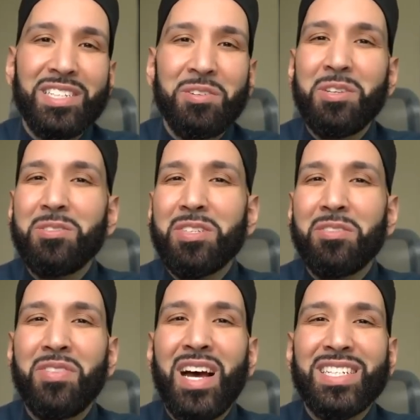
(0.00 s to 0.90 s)
So he used to
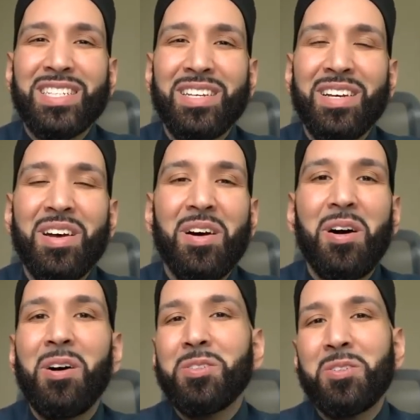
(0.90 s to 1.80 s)
fast
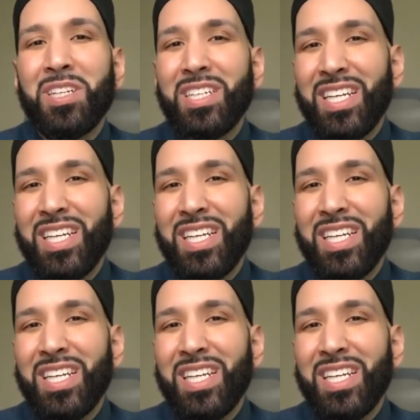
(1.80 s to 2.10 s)
alternate